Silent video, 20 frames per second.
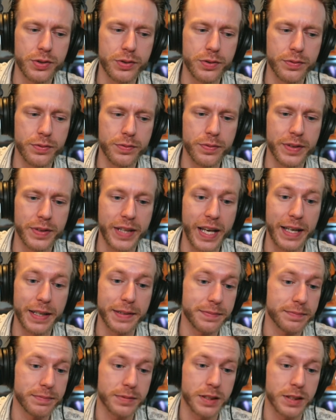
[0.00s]

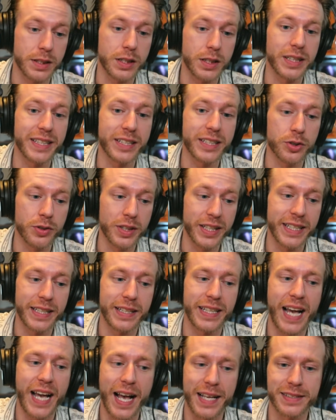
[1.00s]
They clearly,
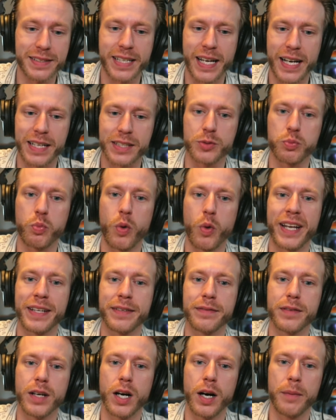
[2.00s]
the Aztecs
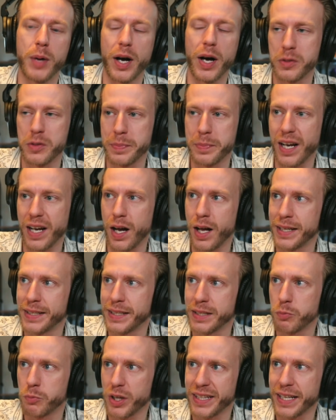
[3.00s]
went above and beyond
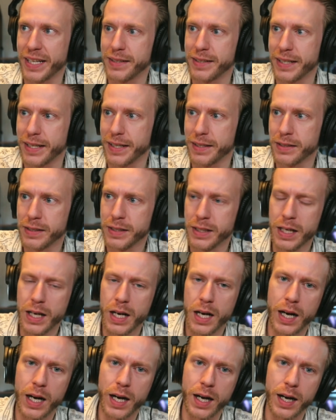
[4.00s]
in what they did.
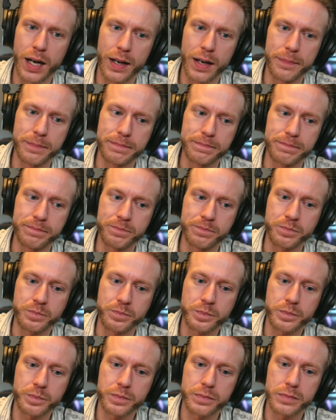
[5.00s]
And
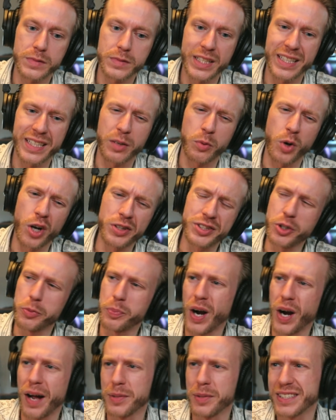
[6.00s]
there were also
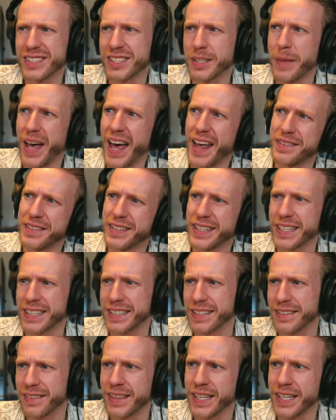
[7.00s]
probably some
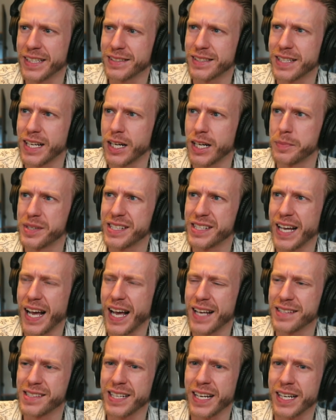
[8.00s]
ethnic things there because the
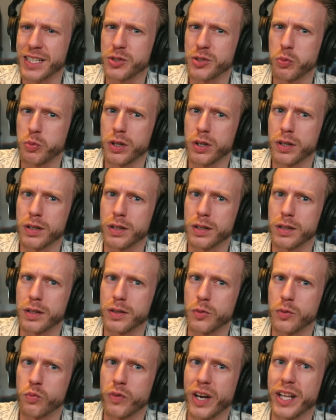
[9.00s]
Aztecs were
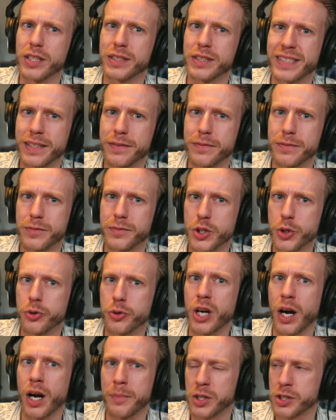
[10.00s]
relative
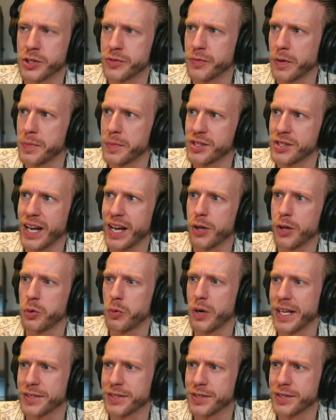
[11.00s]
newcomers from the
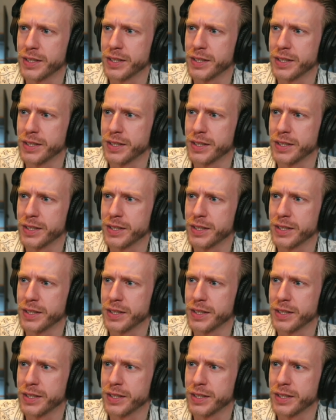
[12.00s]
Southwest.